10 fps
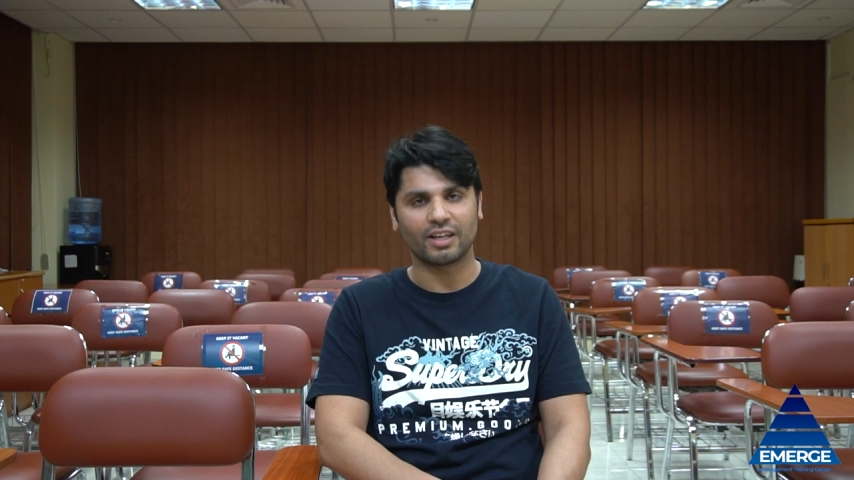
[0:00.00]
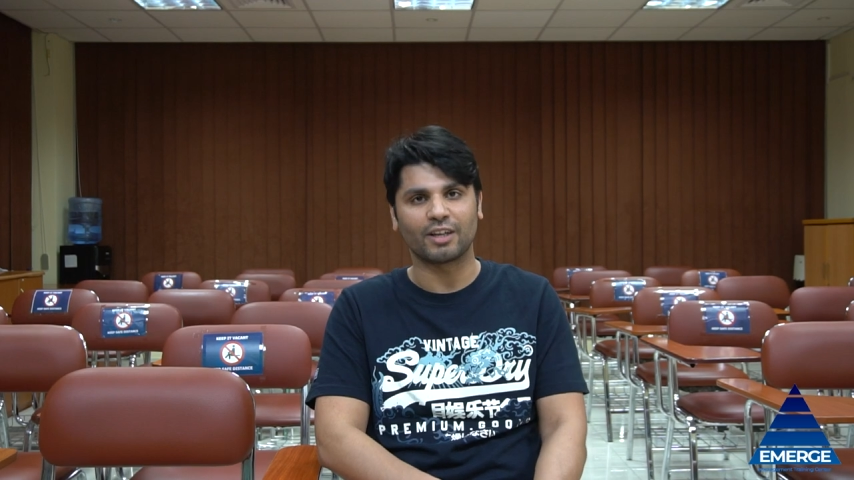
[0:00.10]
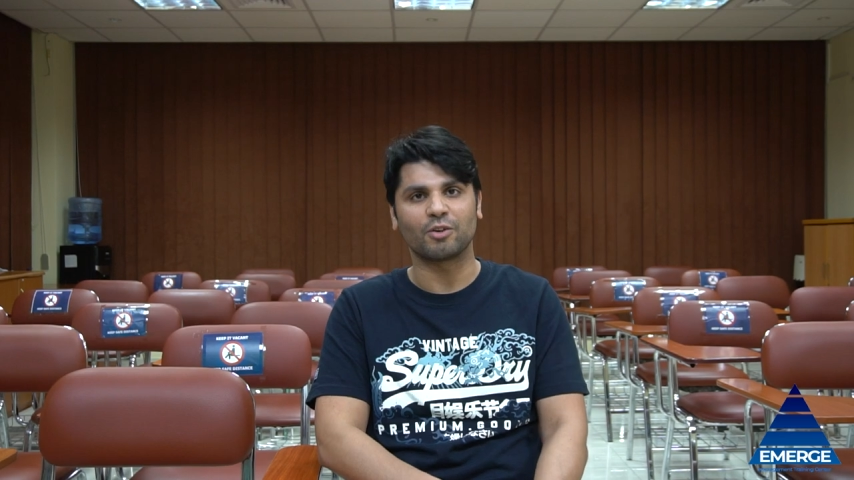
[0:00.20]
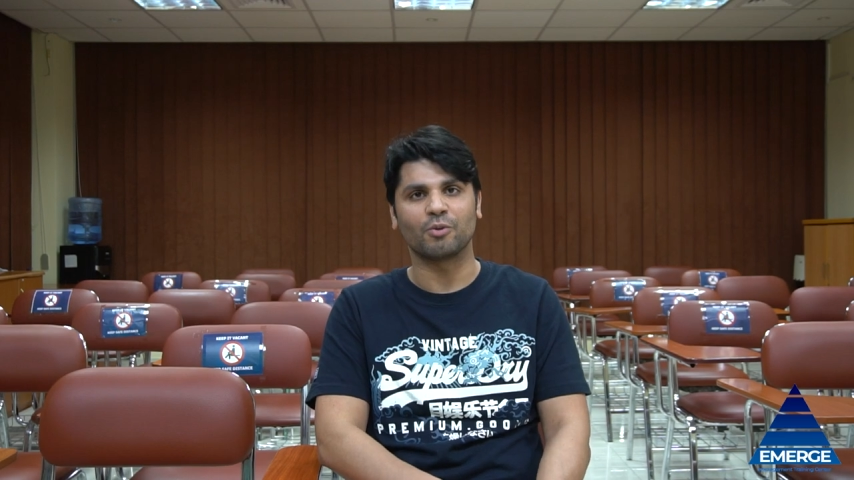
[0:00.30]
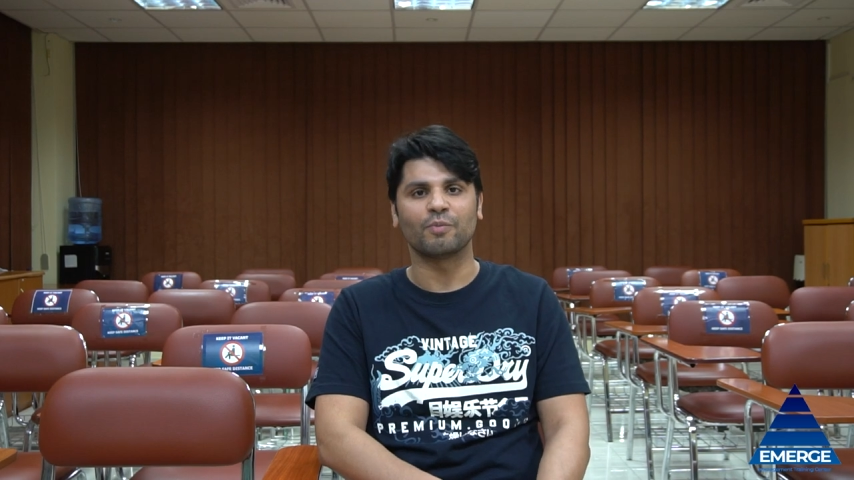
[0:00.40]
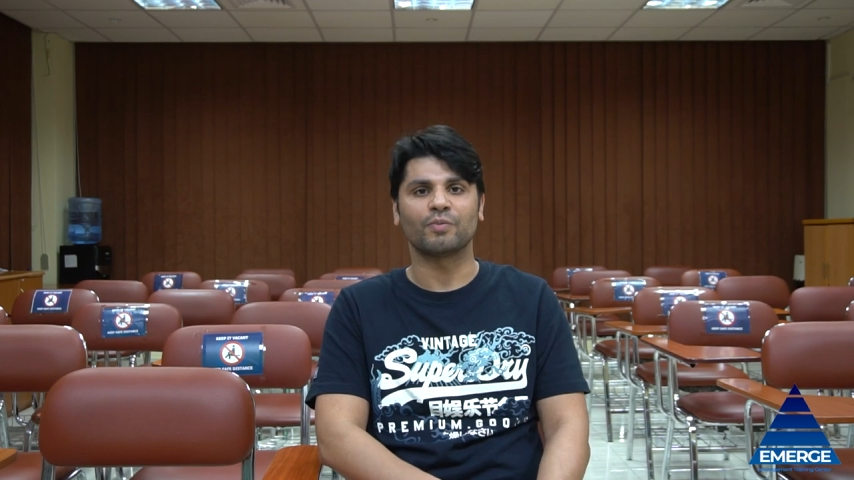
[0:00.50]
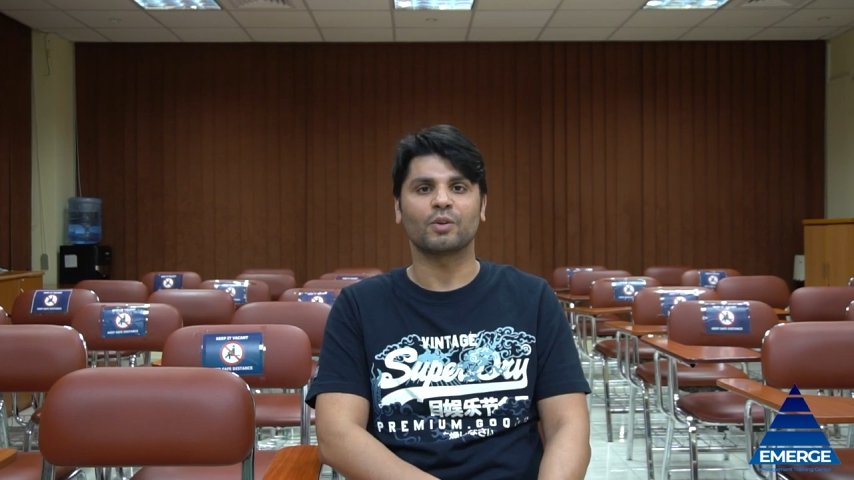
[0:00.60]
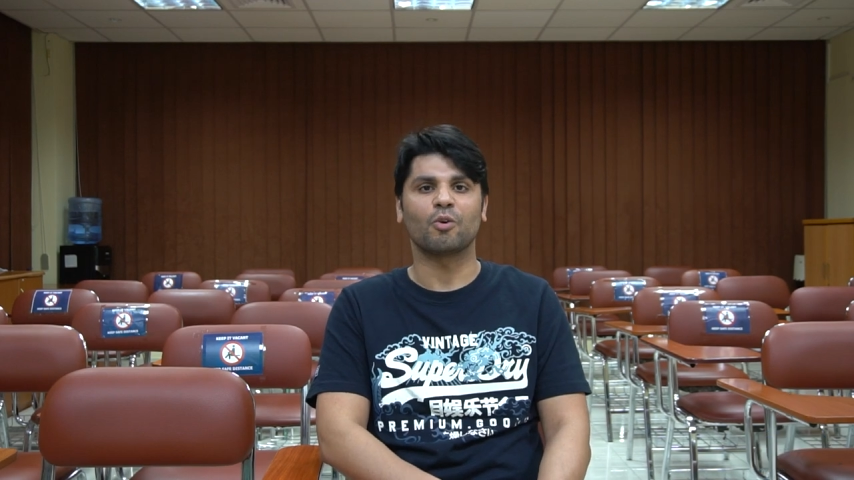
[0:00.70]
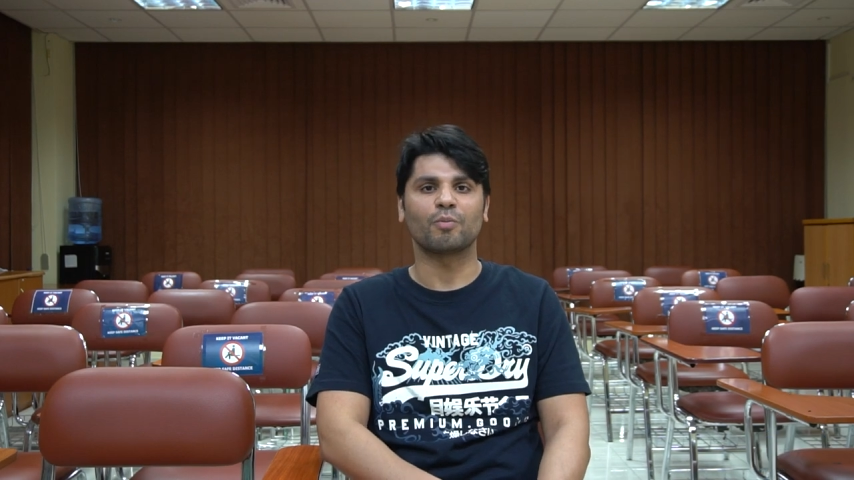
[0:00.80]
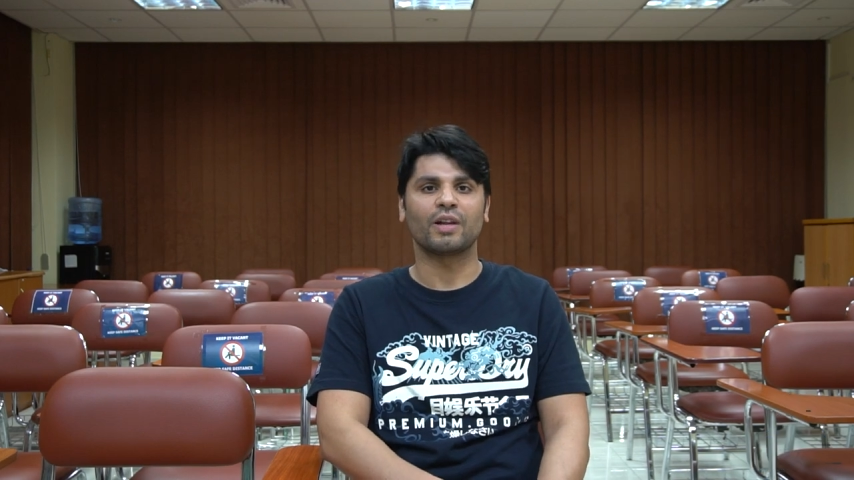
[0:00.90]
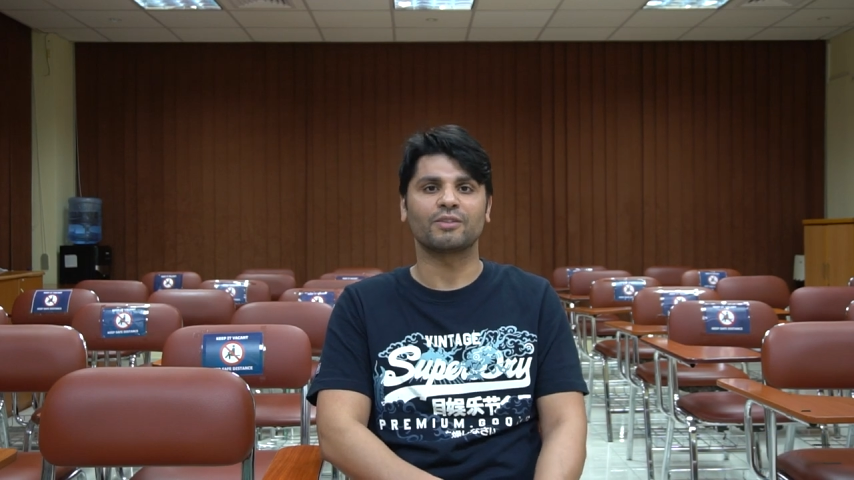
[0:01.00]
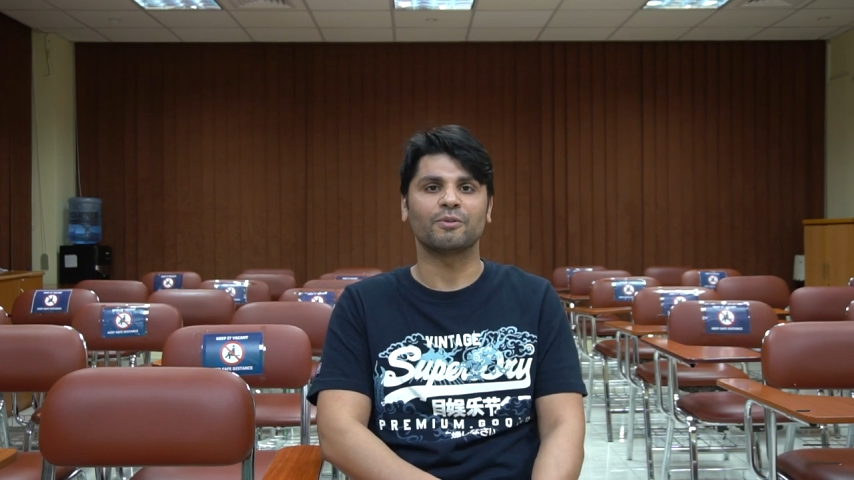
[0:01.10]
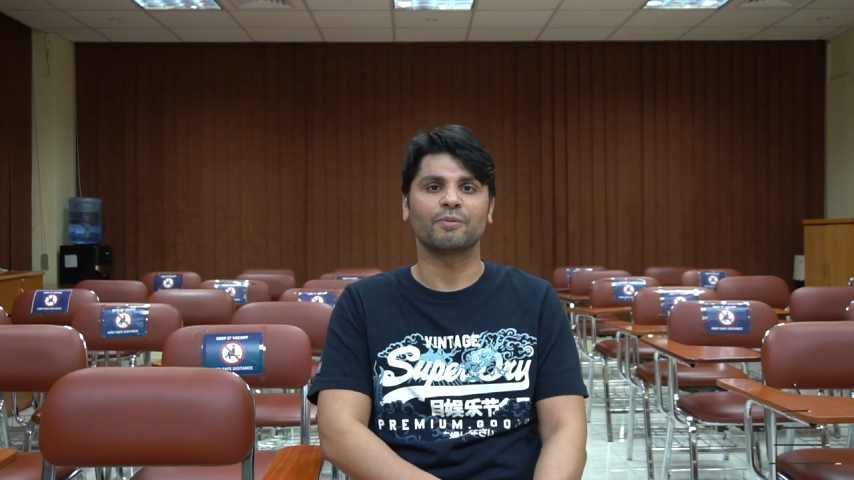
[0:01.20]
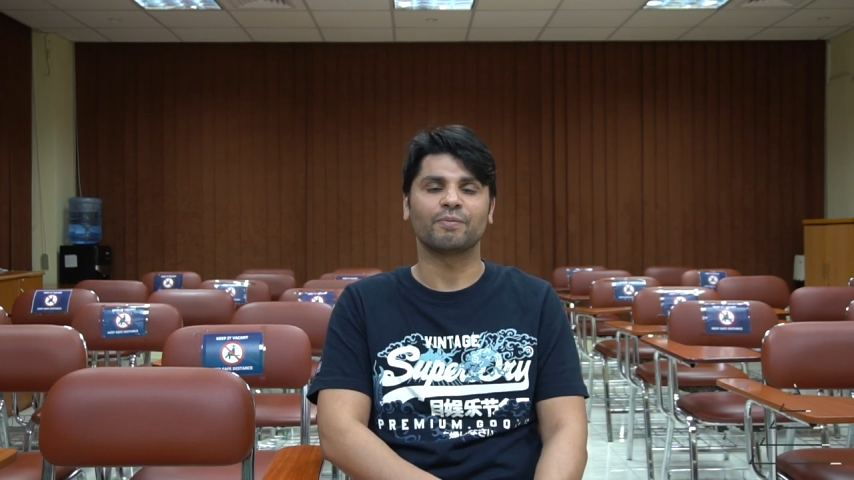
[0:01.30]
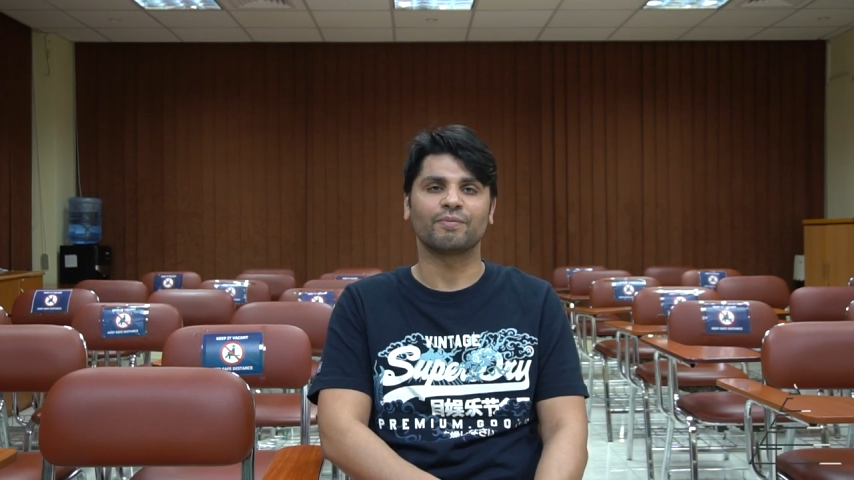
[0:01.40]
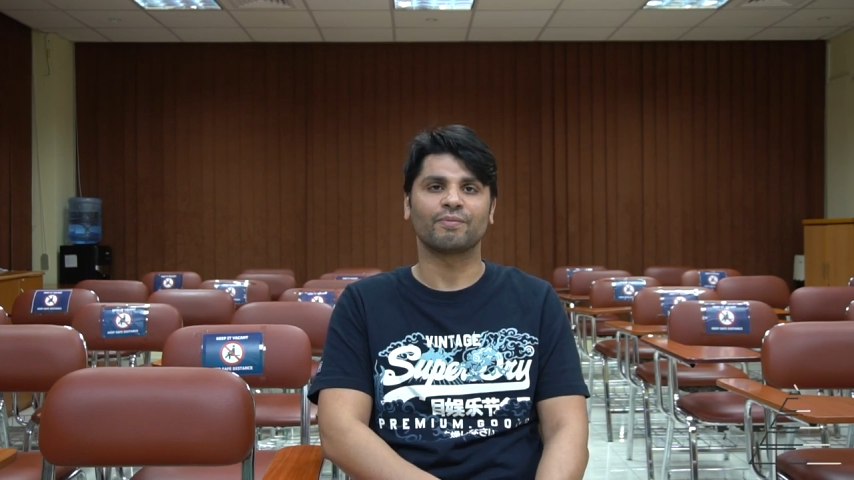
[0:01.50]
Thank you. God bless you.